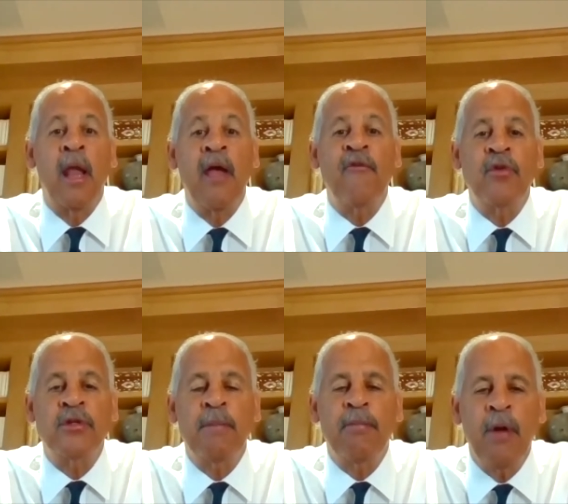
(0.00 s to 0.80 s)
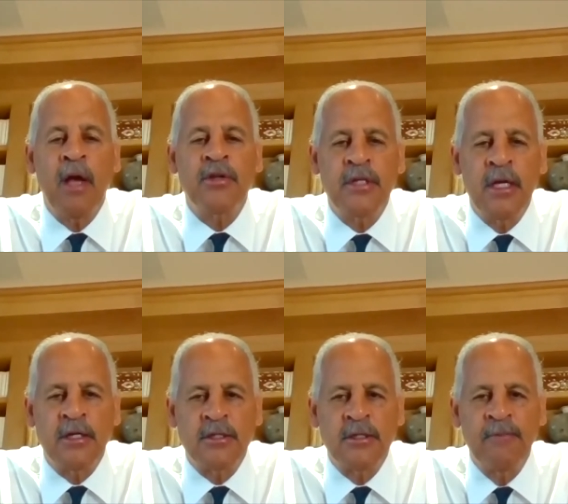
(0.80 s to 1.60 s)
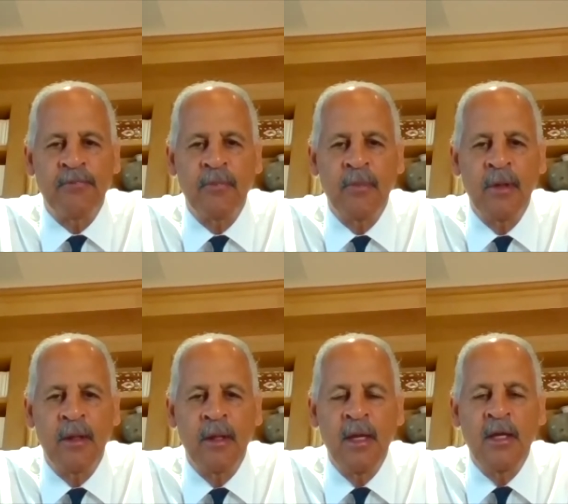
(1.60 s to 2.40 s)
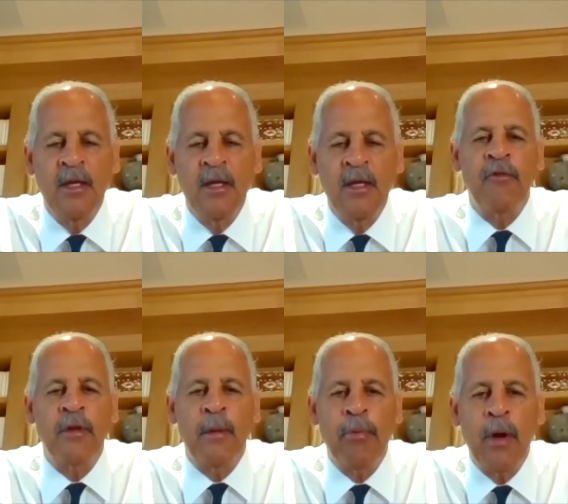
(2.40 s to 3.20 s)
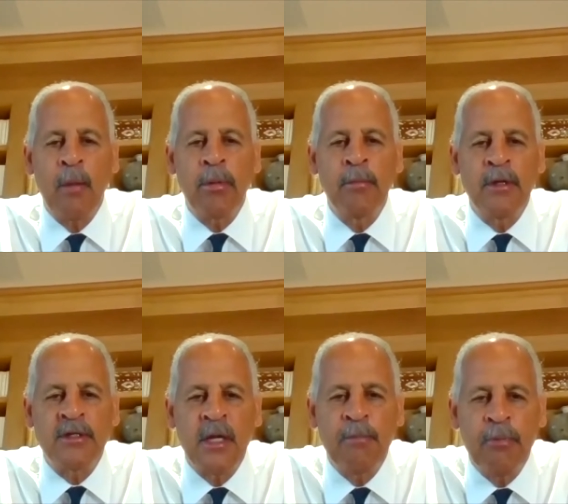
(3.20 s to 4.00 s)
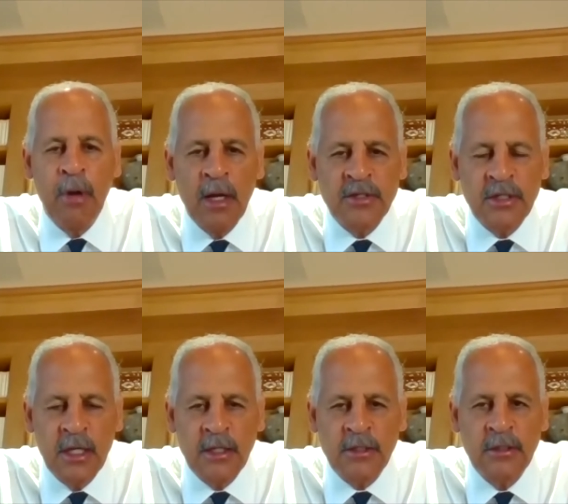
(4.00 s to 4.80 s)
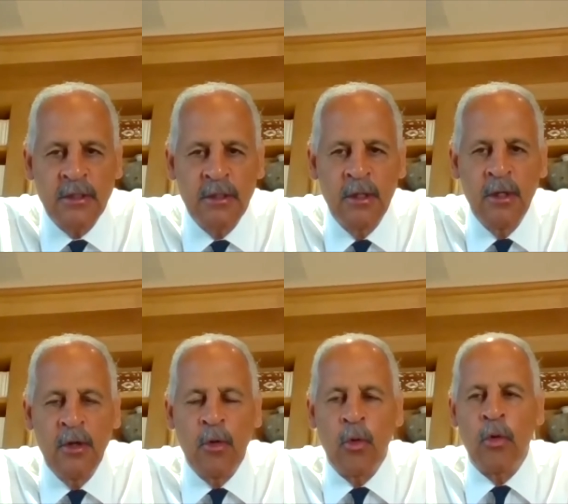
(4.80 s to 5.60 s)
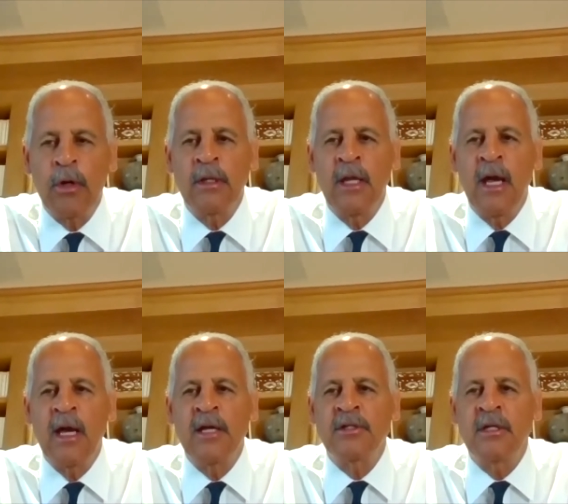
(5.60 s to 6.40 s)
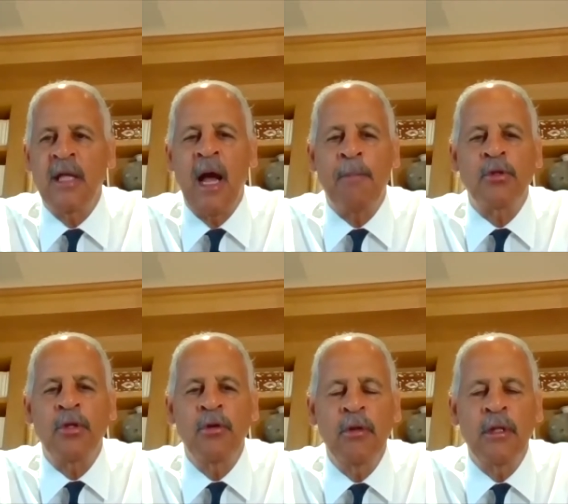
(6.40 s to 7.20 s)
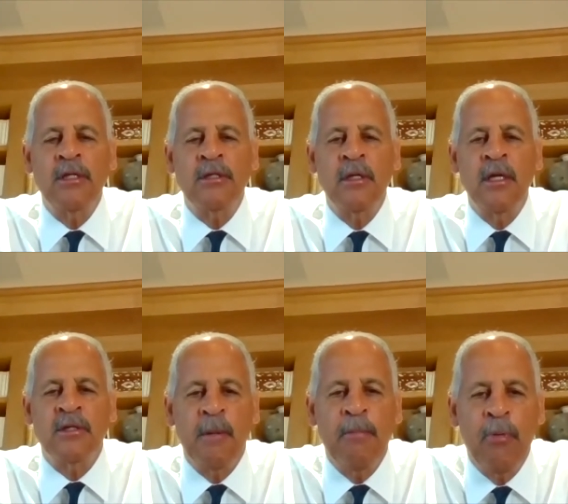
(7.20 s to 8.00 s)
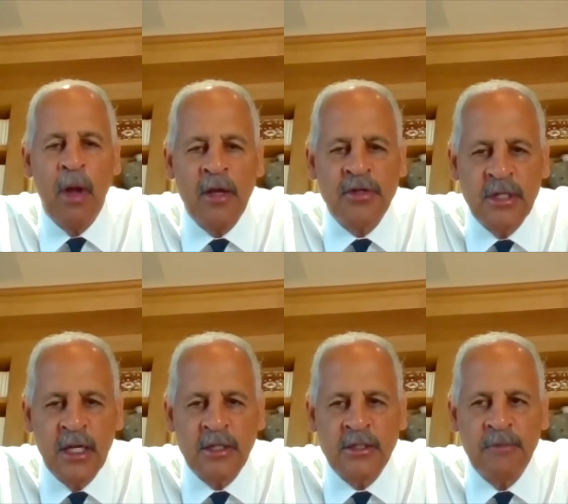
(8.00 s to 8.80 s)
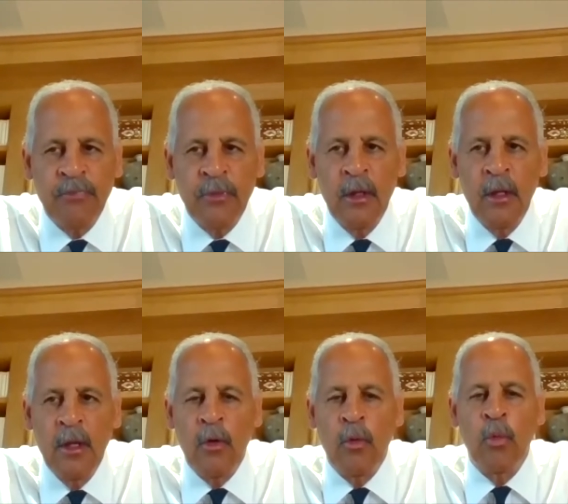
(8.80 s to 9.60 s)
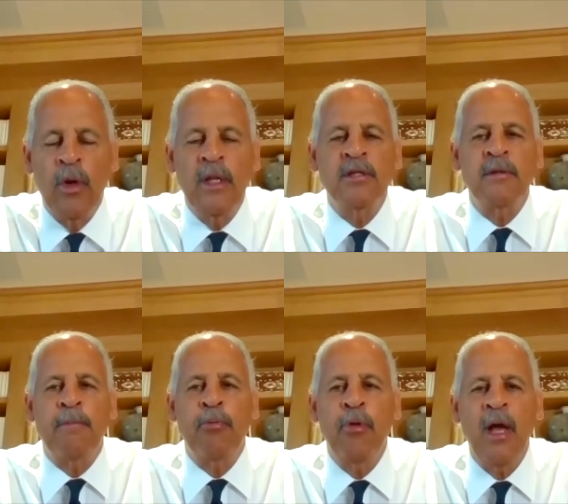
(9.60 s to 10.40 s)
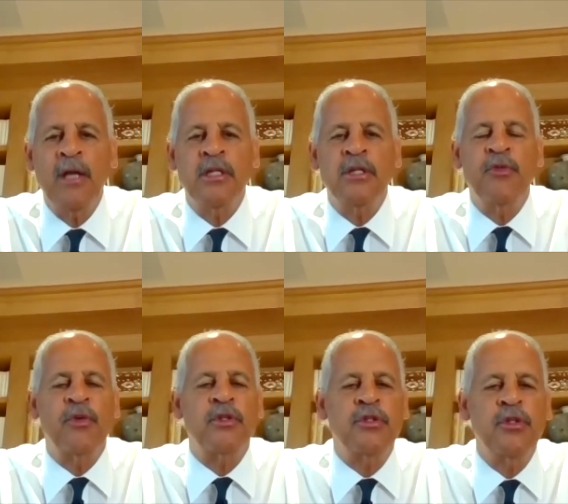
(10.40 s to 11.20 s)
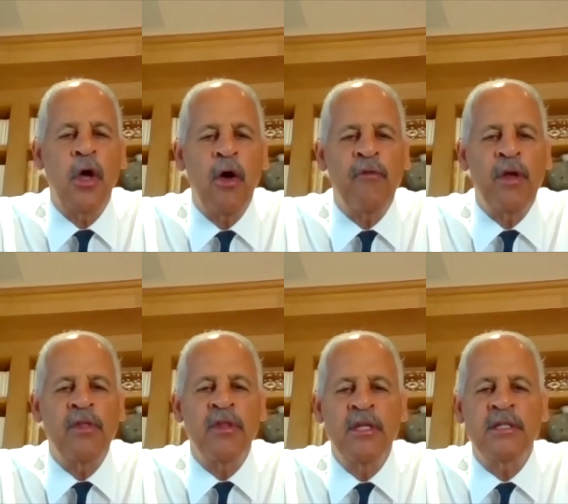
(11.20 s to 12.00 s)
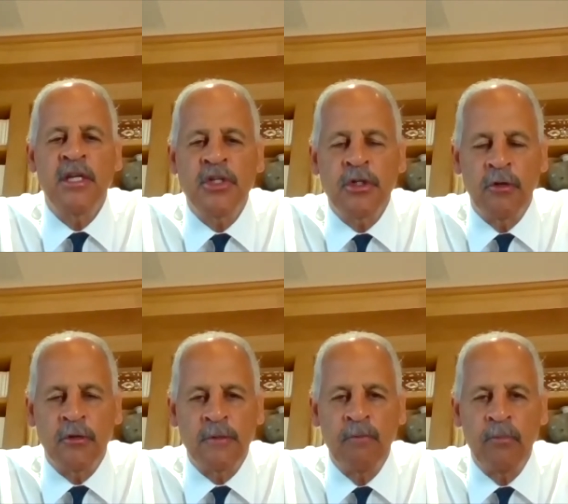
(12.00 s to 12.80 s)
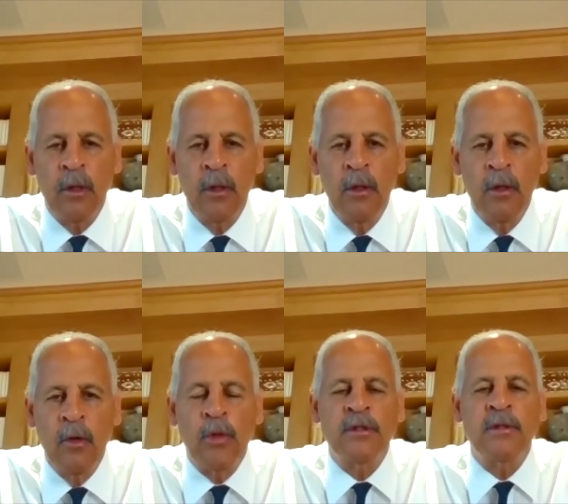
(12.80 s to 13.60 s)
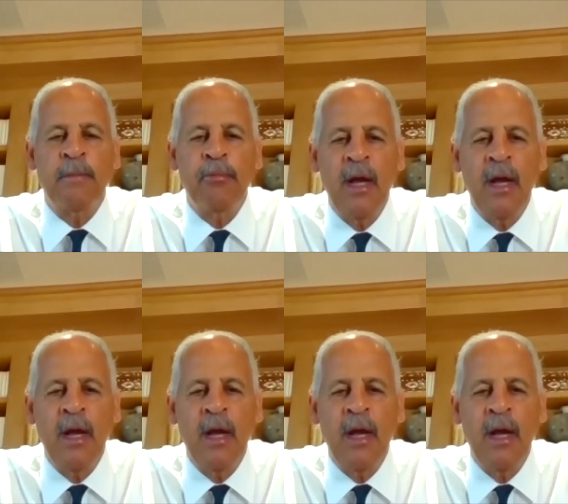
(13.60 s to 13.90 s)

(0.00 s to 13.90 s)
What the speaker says: life is a process. Solving a problem is a process. Organizing opportunities is a process. What is the process for solving these issues? What is the